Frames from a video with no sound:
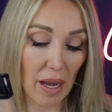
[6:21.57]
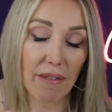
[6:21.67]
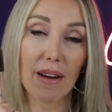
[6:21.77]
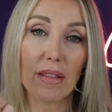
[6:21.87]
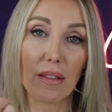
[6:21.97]
I
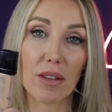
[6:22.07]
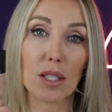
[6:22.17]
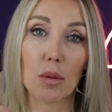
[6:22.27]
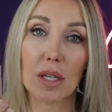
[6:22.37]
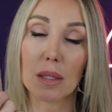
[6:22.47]
find that
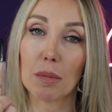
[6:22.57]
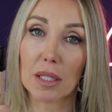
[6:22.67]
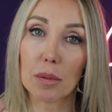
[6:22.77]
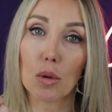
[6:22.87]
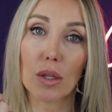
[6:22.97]
this one is
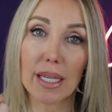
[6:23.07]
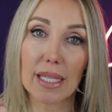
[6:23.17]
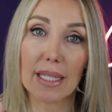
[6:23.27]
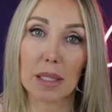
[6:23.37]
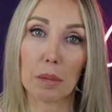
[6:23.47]
much more
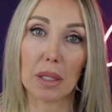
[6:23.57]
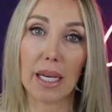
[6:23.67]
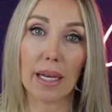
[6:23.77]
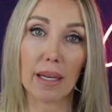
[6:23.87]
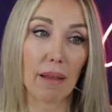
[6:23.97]
easy to
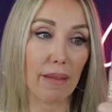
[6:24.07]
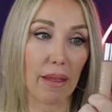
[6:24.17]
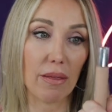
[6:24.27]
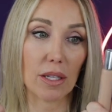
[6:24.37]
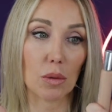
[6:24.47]
blend
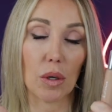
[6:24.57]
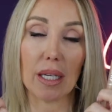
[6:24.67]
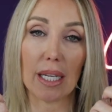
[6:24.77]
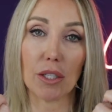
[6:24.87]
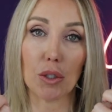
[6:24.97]
than this one
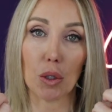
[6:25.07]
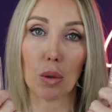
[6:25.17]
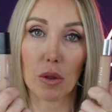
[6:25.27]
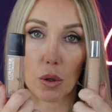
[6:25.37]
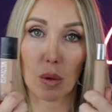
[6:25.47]

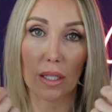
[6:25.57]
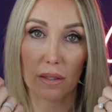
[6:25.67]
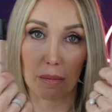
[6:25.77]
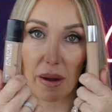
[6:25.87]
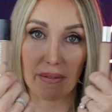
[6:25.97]
into the rest
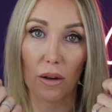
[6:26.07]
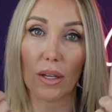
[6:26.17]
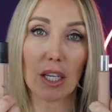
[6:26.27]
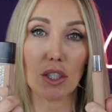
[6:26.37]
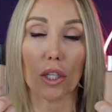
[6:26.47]
of my
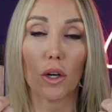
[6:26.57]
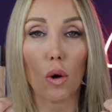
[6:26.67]
foundation or,